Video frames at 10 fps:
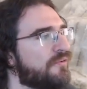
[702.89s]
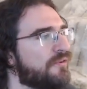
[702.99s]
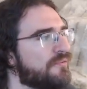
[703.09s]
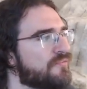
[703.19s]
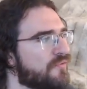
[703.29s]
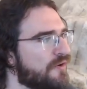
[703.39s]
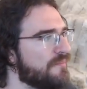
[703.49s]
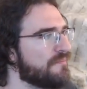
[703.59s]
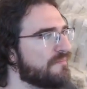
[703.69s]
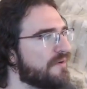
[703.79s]

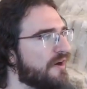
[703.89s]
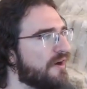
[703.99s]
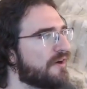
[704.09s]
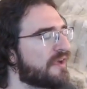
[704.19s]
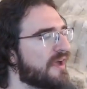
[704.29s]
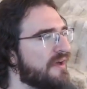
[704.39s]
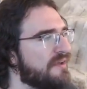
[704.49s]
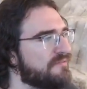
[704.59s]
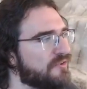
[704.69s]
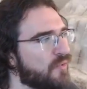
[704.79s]
from
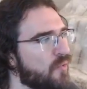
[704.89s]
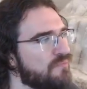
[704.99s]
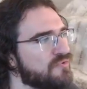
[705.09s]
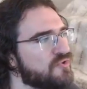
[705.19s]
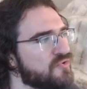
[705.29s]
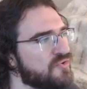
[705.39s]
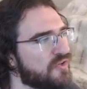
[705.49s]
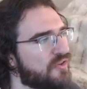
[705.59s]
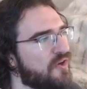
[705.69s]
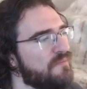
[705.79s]

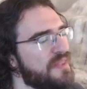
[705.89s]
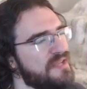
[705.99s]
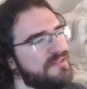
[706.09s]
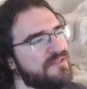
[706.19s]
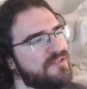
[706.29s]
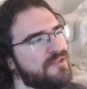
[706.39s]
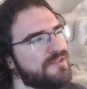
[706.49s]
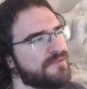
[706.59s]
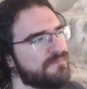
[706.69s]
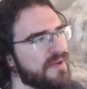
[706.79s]
archive.ubuntu.com, and I
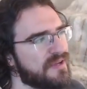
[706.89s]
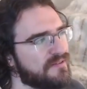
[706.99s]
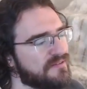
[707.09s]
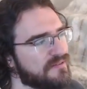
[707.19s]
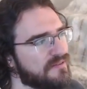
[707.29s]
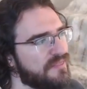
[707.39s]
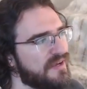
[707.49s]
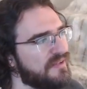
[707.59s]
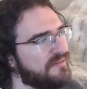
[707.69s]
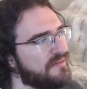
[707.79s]
suspect that